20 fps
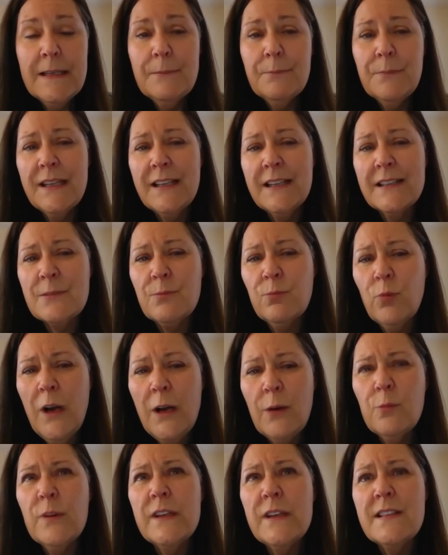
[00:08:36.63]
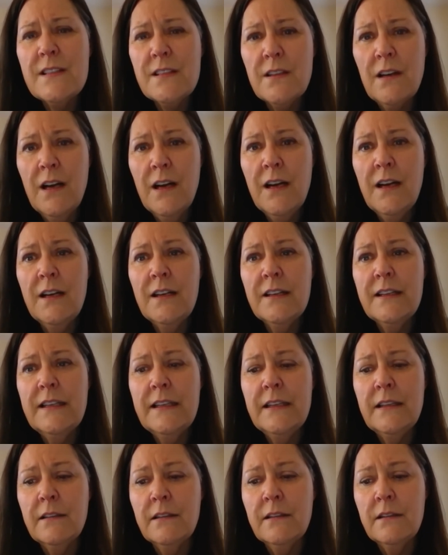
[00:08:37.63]
because what we saw
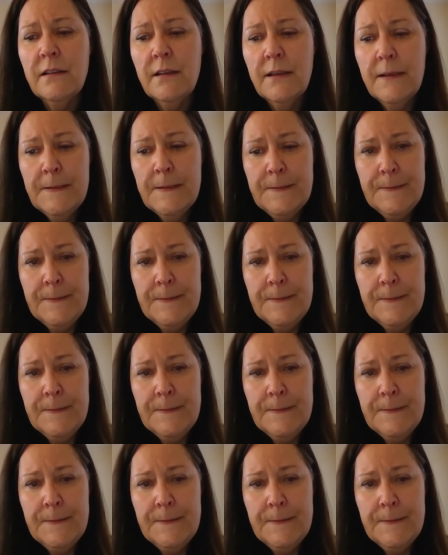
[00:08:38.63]
in